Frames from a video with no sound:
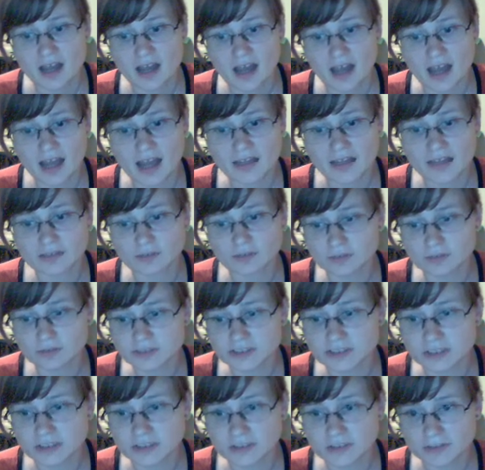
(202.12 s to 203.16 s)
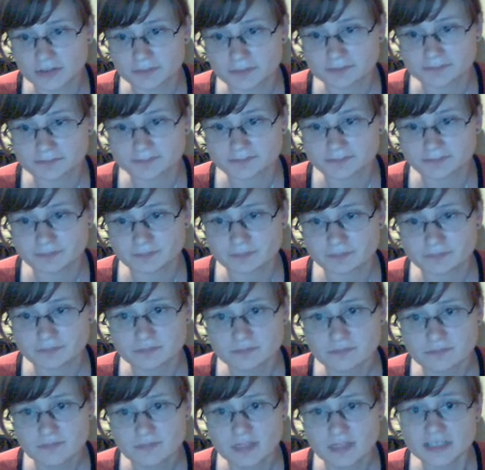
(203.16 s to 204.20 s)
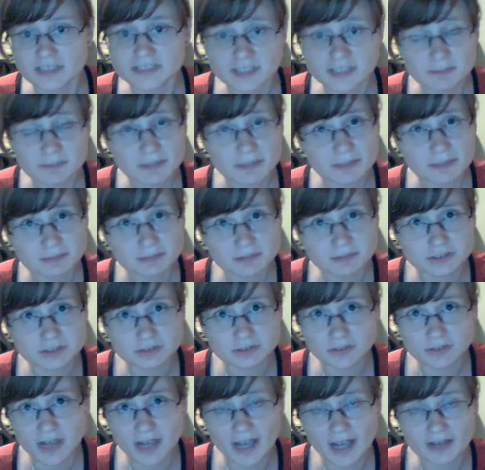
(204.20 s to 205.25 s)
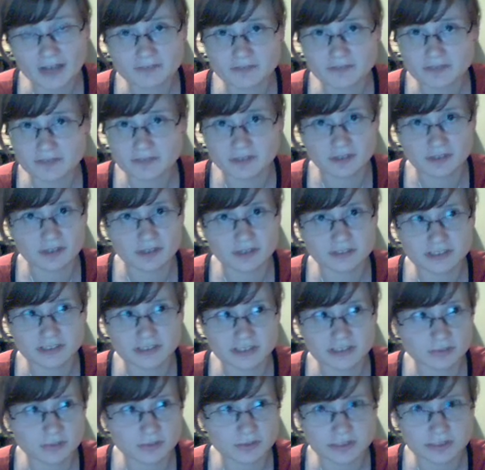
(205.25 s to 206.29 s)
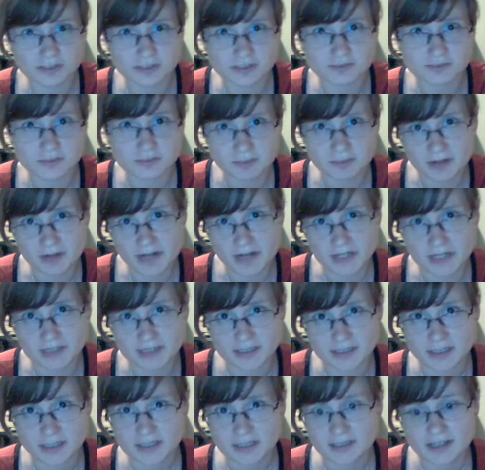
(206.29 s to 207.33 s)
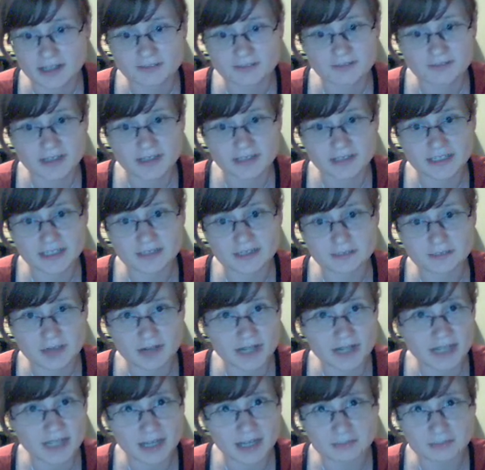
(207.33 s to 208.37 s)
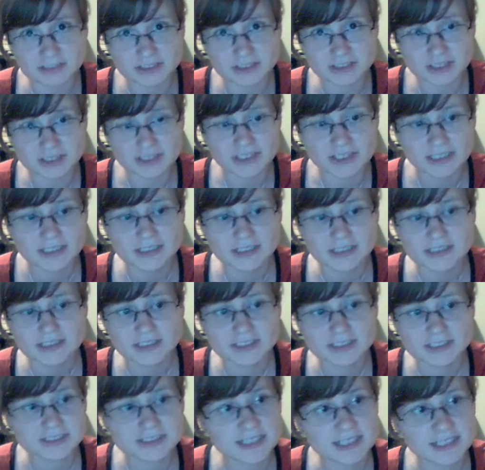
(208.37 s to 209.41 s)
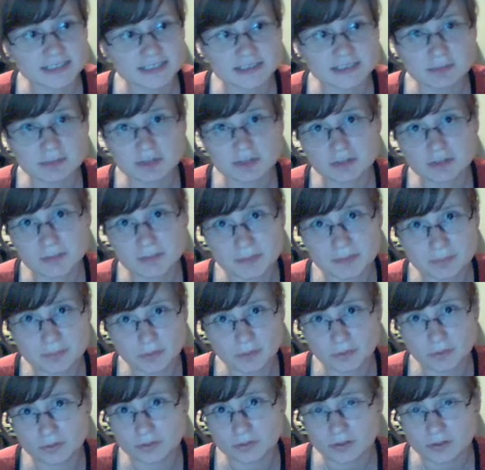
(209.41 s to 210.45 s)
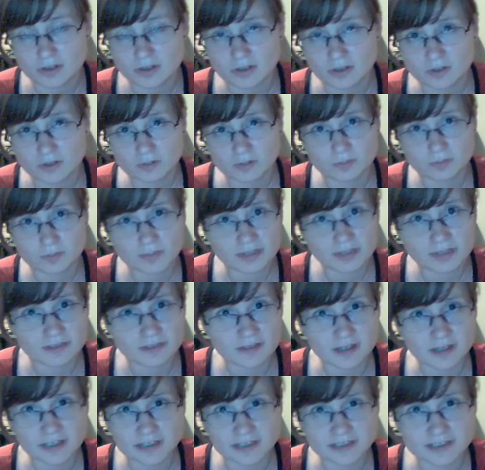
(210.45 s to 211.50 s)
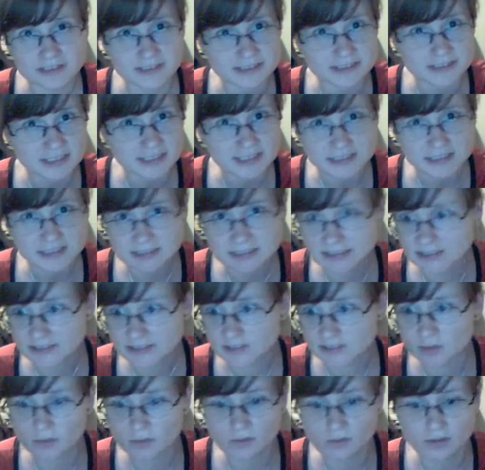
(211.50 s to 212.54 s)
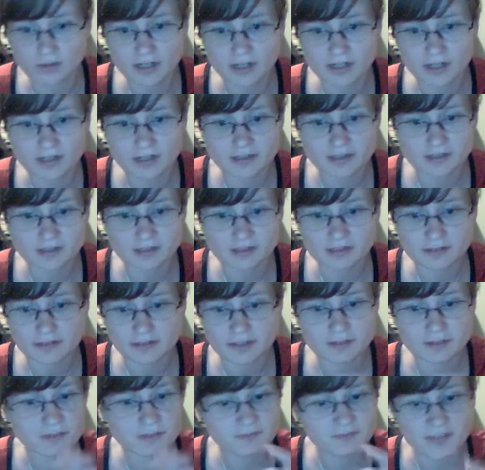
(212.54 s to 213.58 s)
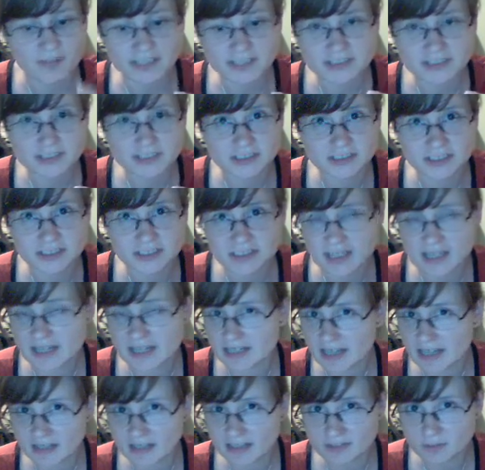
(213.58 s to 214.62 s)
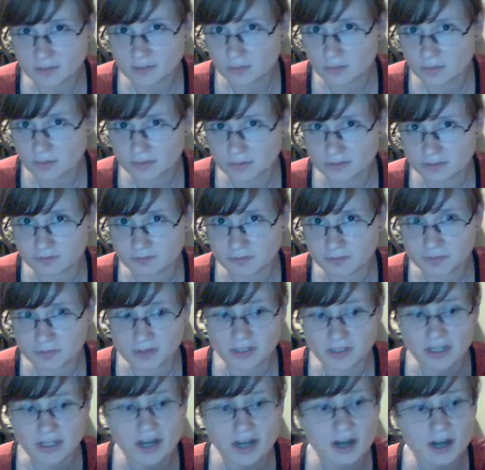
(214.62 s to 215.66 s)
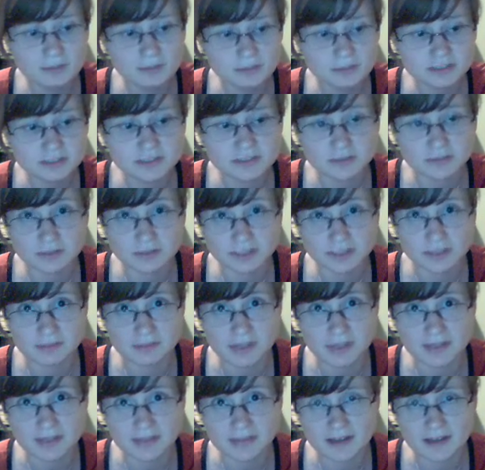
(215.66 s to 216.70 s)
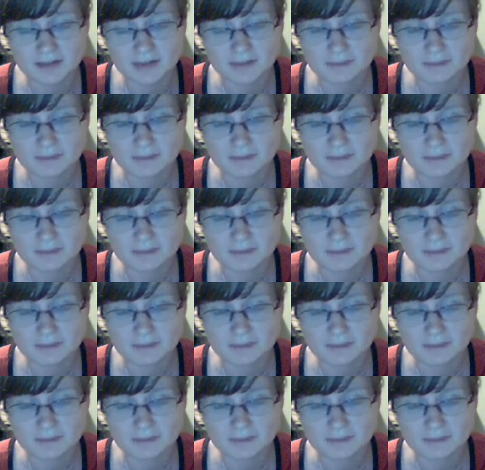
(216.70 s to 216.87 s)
And also, some people do have disorders of the brain that affect their brain chemistry, just like someone could be born with a disease or an imperfection in any other organ of the body. I'm not talking about that.